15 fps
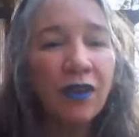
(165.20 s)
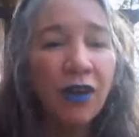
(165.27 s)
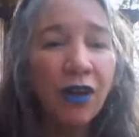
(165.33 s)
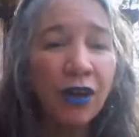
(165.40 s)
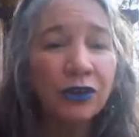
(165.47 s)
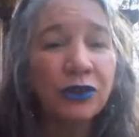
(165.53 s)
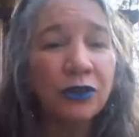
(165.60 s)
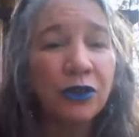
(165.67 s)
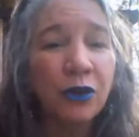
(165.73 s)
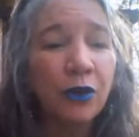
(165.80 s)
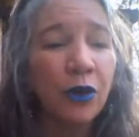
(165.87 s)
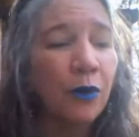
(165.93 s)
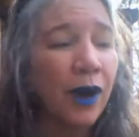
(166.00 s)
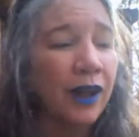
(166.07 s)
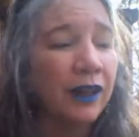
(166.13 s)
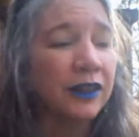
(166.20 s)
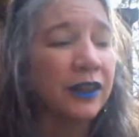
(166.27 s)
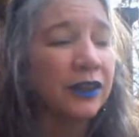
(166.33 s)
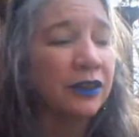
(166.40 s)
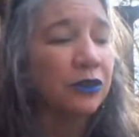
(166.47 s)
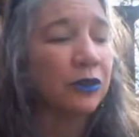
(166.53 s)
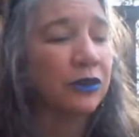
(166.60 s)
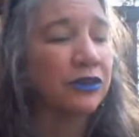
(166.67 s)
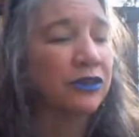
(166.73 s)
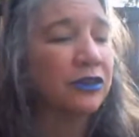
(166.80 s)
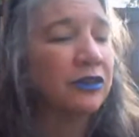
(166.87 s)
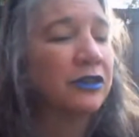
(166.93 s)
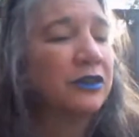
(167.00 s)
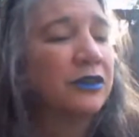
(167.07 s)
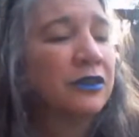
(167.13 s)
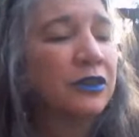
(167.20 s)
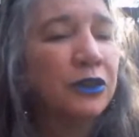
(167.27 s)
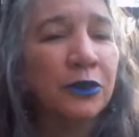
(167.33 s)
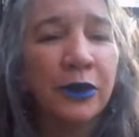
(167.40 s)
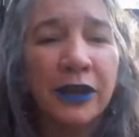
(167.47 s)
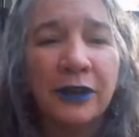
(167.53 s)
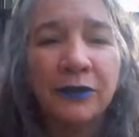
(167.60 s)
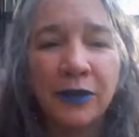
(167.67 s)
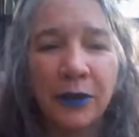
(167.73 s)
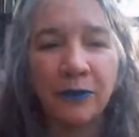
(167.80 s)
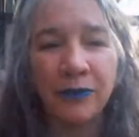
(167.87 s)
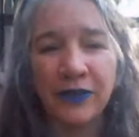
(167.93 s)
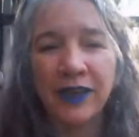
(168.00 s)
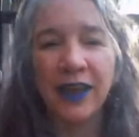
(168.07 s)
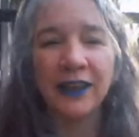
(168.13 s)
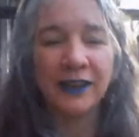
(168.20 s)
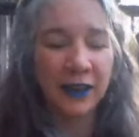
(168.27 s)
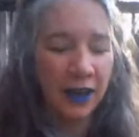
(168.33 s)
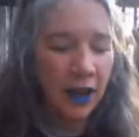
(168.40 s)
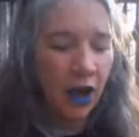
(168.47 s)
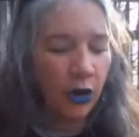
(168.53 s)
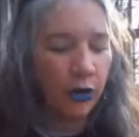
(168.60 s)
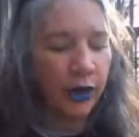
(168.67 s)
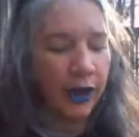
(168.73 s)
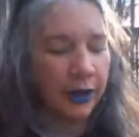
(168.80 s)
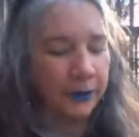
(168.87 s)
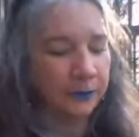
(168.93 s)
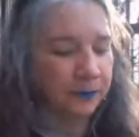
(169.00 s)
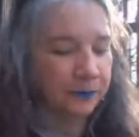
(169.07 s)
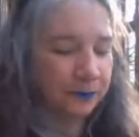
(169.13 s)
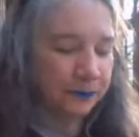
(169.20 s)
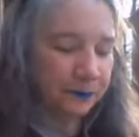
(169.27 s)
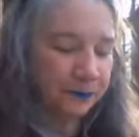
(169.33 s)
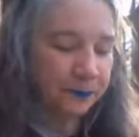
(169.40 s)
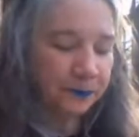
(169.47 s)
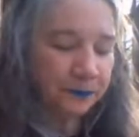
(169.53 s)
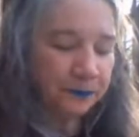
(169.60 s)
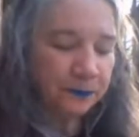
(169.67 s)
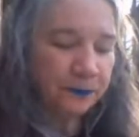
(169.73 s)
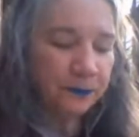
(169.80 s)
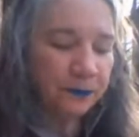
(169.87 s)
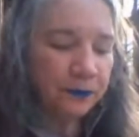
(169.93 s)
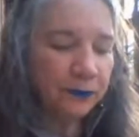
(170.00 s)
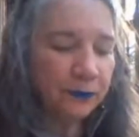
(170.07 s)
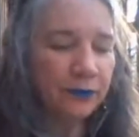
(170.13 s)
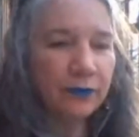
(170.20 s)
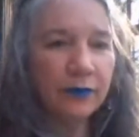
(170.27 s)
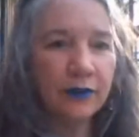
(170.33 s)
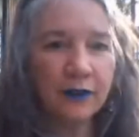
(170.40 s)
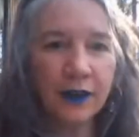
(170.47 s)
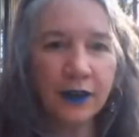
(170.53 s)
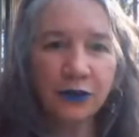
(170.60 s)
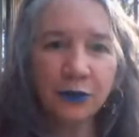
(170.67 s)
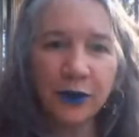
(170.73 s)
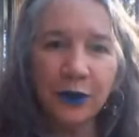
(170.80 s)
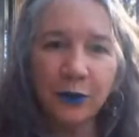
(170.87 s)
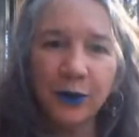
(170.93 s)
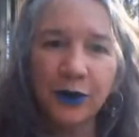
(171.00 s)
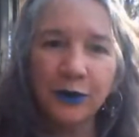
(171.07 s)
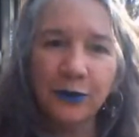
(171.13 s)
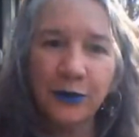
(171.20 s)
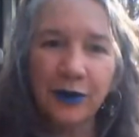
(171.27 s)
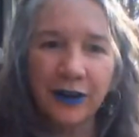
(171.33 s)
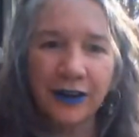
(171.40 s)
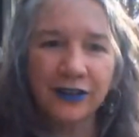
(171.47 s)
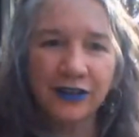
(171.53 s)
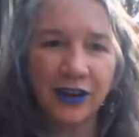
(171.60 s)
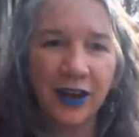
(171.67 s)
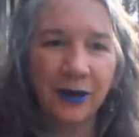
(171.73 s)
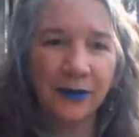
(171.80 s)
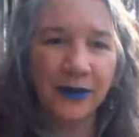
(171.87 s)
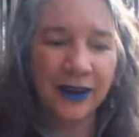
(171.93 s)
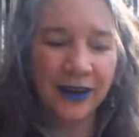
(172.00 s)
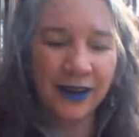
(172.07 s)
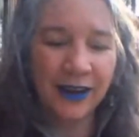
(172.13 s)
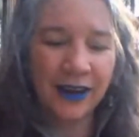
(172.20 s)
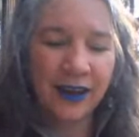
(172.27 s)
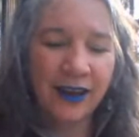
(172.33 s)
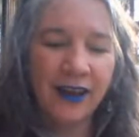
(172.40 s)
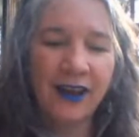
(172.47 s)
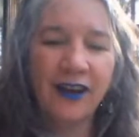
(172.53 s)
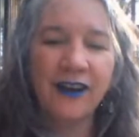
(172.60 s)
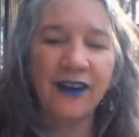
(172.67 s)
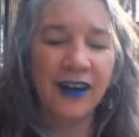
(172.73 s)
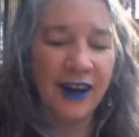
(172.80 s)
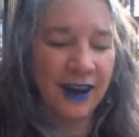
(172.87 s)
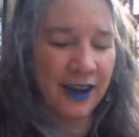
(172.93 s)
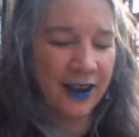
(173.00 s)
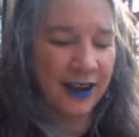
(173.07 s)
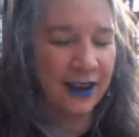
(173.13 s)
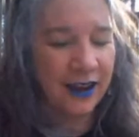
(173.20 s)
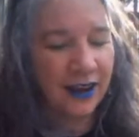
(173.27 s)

Also Noah Wiley and George Clooney. So the end. Okay, let's read a weird work, shall we? All righty.